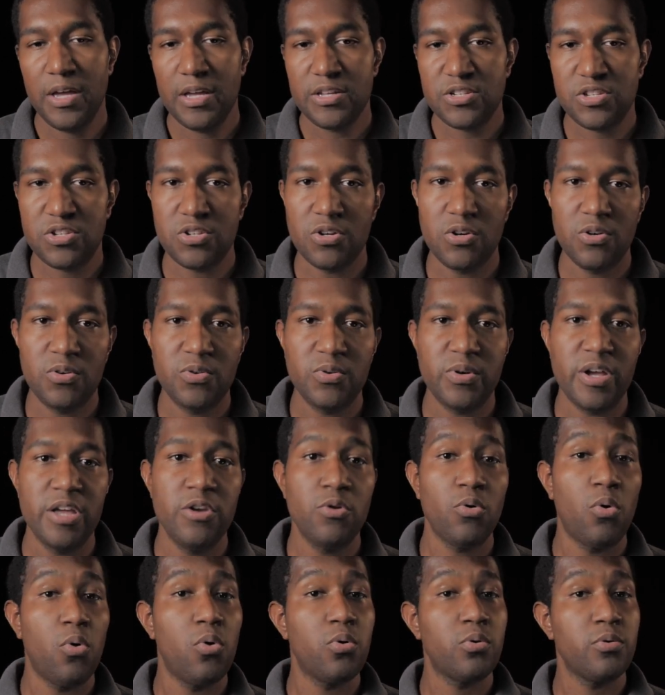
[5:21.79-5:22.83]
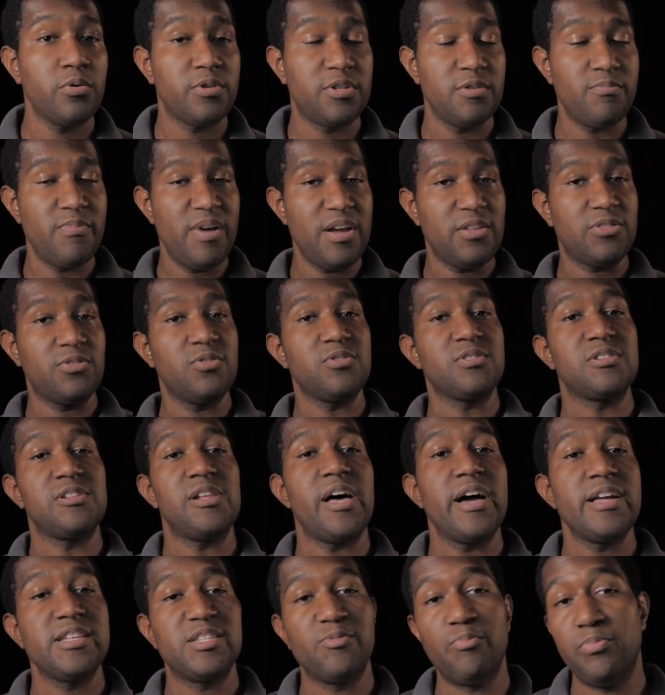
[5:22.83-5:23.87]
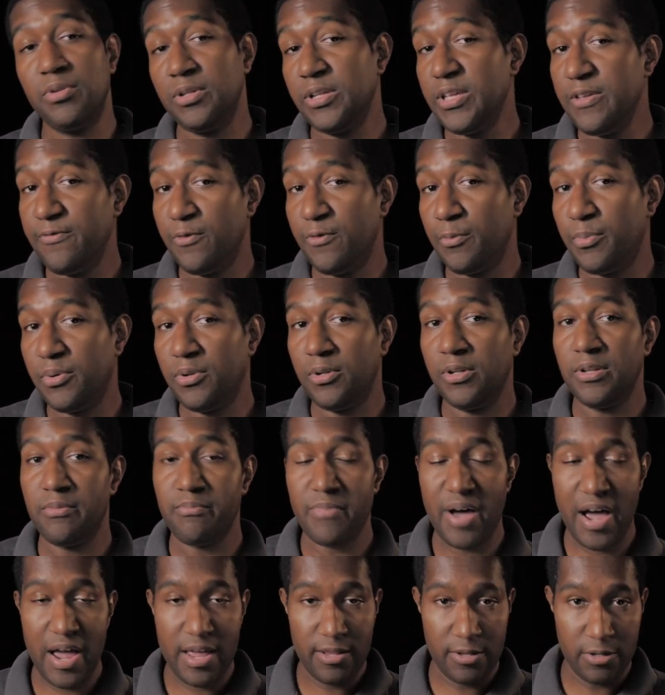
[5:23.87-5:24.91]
So in order to make those lights believable in my